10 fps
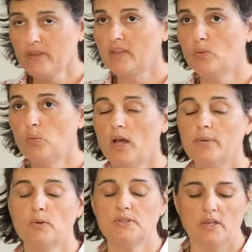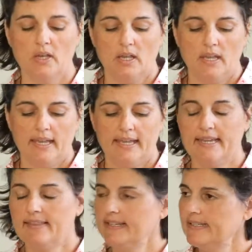the White was,
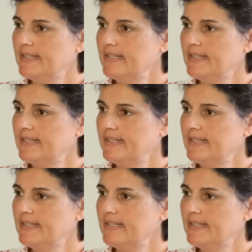he thinks